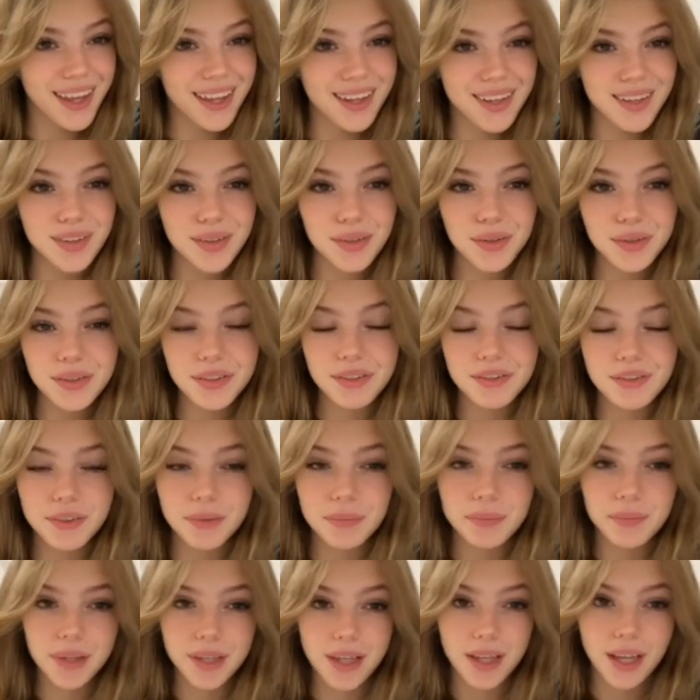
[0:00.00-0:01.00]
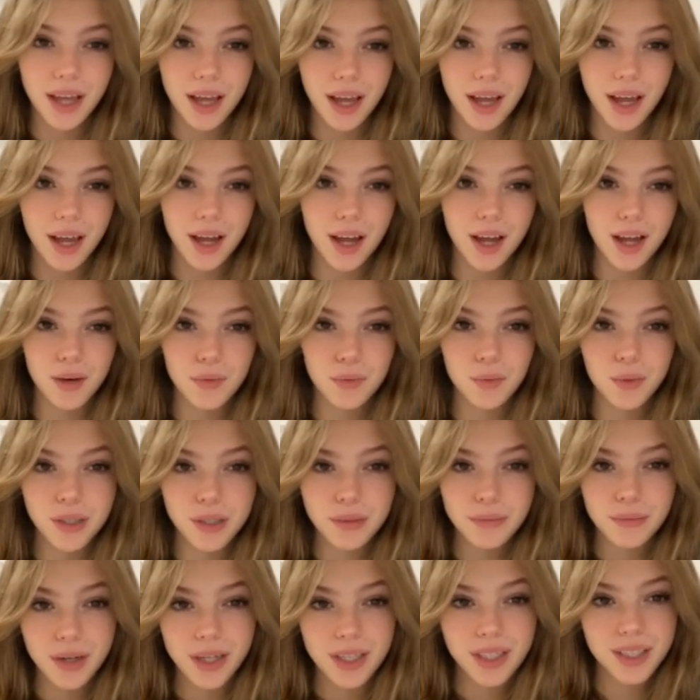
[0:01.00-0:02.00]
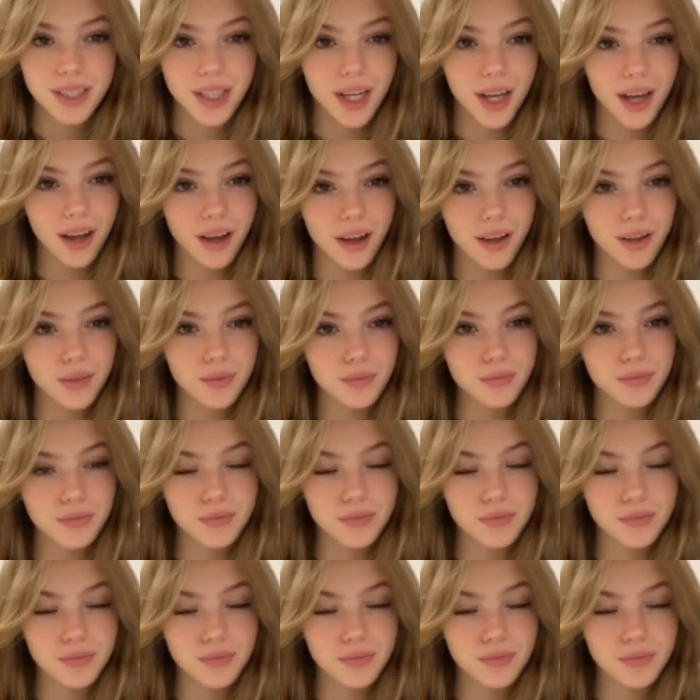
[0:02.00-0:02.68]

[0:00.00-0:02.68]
They don't care about the young women. They don't care about the little girls.